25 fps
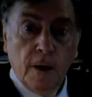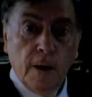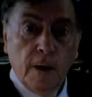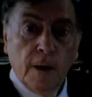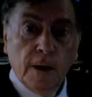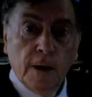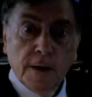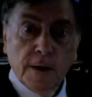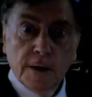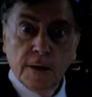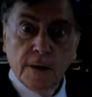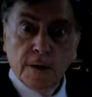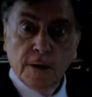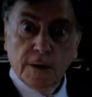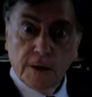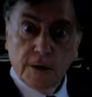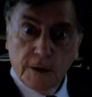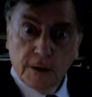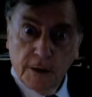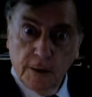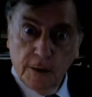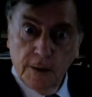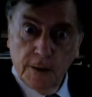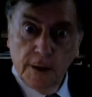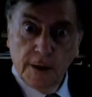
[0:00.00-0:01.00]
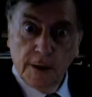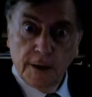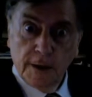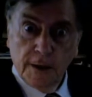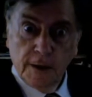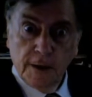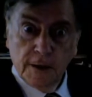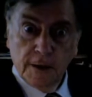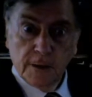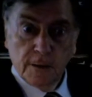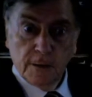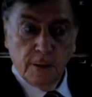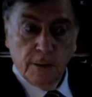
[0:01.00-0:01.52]
It's not so easy,
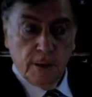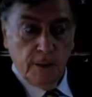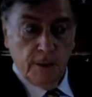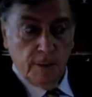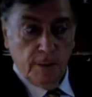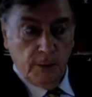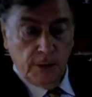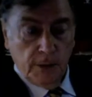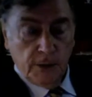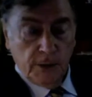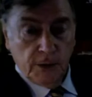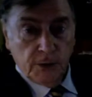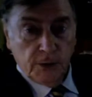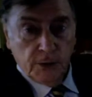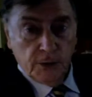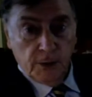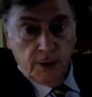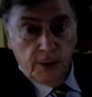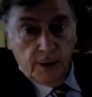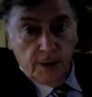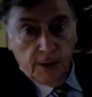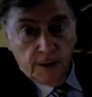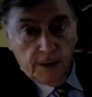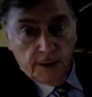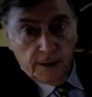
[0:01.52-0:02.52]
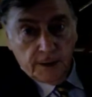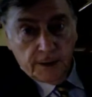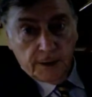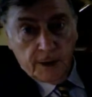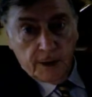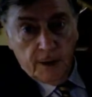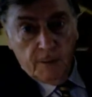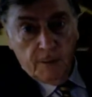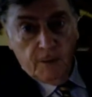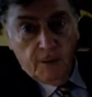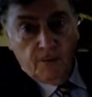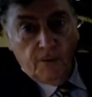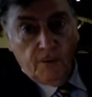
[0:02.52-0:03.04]
this one, but you should hear the same
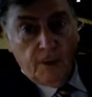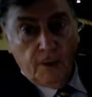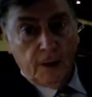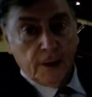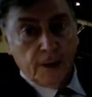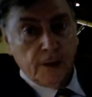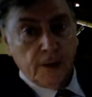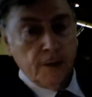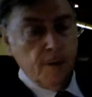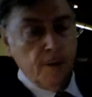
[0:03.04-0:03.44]
effect.